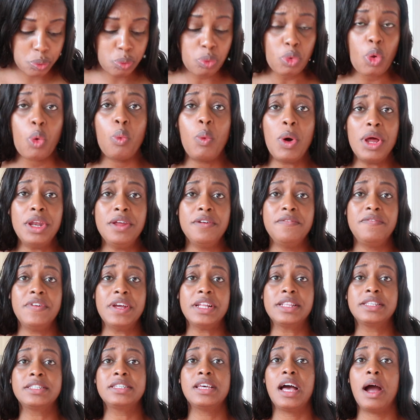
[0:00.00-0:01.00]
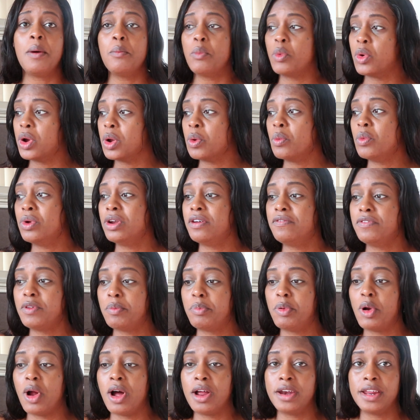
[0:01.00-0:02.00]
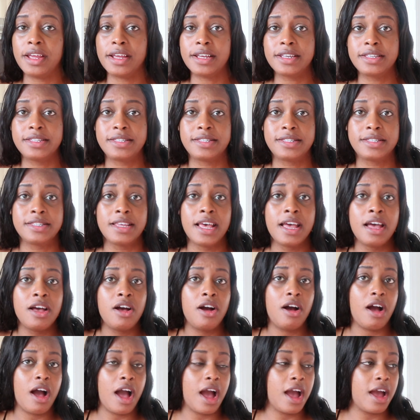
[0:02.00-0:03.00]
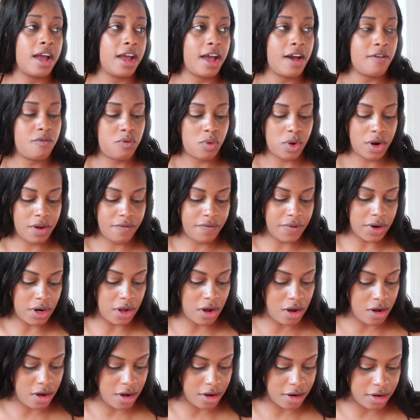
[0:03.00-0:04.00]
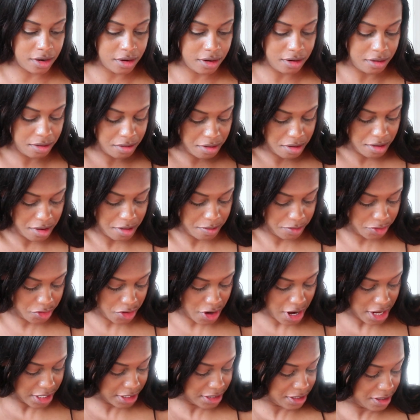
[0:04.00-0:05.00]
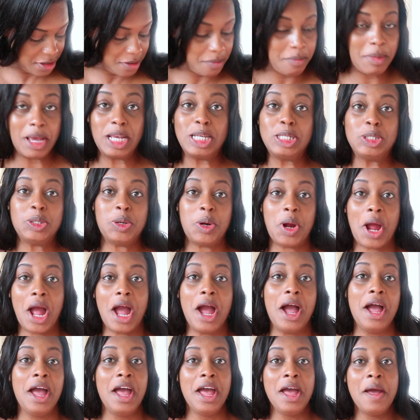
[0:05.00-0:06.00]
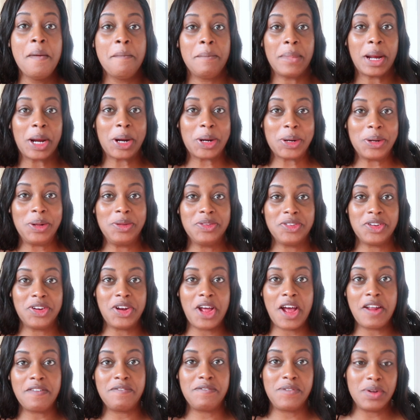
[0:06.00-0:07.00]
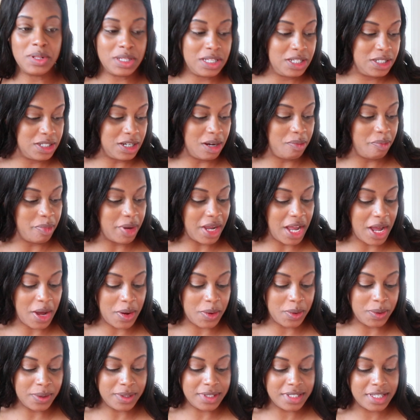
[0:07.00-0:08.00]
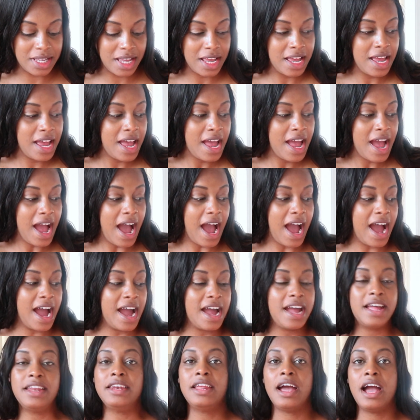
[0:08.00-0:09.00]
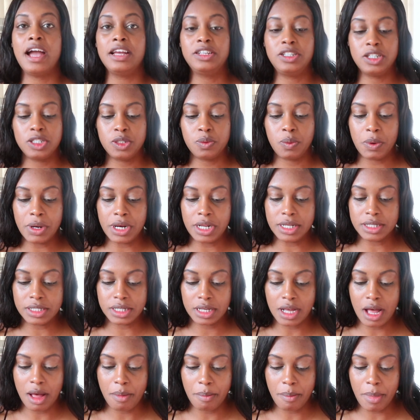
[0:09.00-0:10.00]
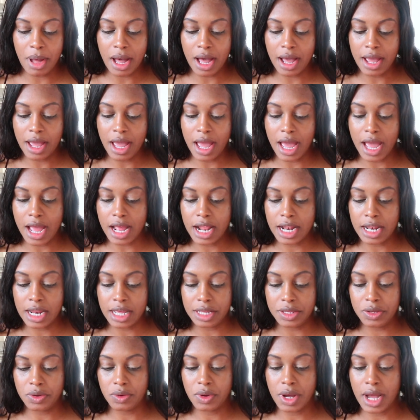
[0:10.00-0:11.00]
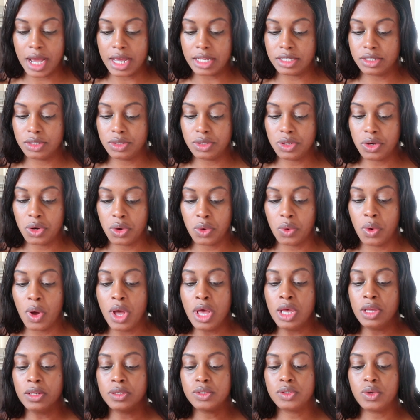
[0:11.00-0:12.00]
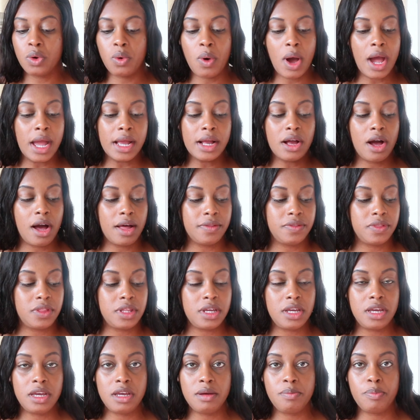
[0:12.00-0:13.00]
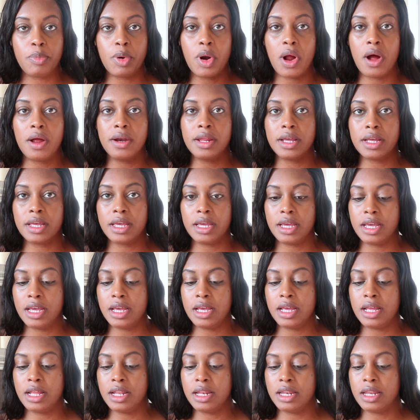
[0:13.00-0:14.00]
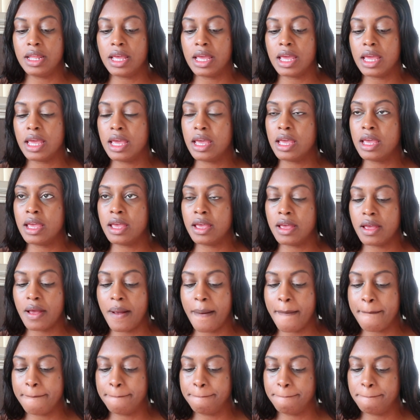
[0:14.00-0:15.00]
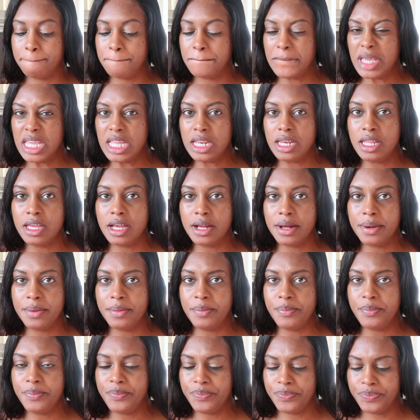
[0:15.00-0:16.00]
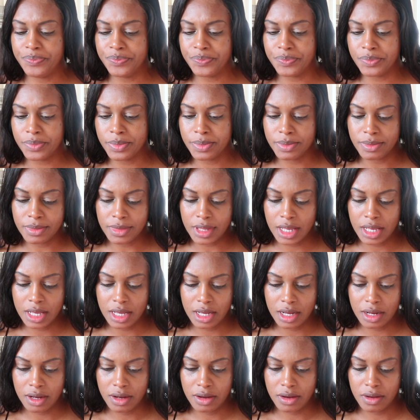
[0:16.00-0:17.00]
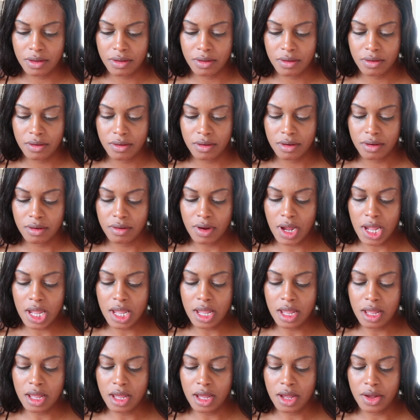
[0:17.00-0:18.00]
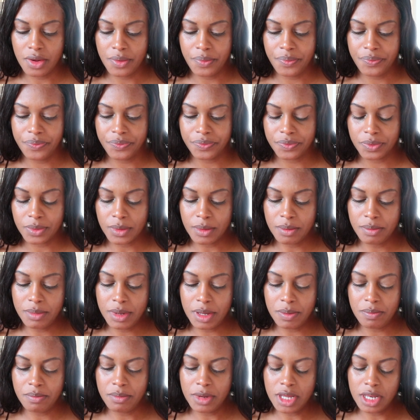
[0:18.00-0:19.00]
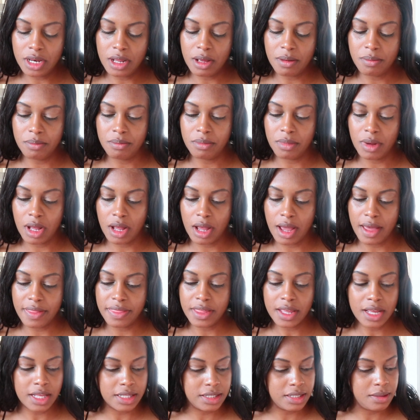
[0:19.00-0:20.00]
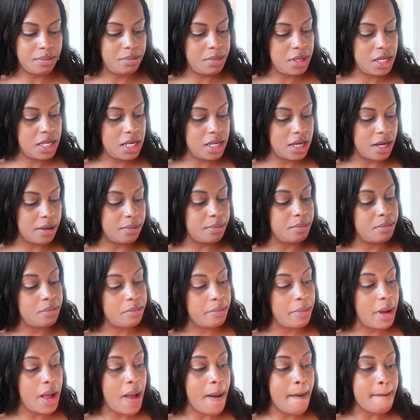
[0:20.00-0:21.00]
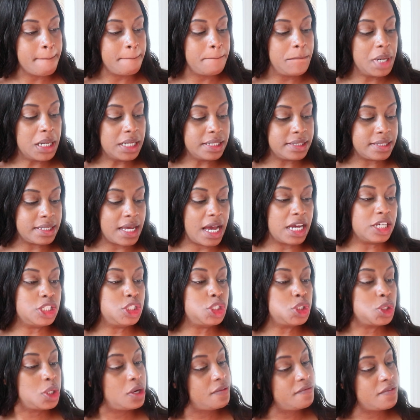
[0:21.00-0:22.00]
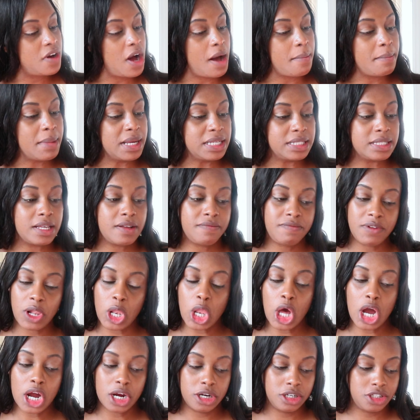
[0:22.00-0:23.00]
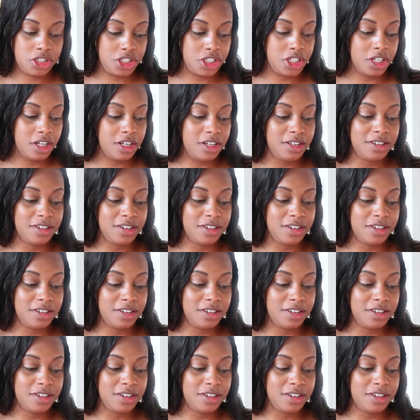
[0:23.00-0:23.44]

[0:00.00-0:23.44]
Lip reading: one of it. I'm wearing one of the products. I have one of it on, trying to make sure my girls are not fully jumping out, and I just wanted to come by and let you guys know. So I got the product in a medium, right? Medium, I think it's a medium, but I should have got myself a large.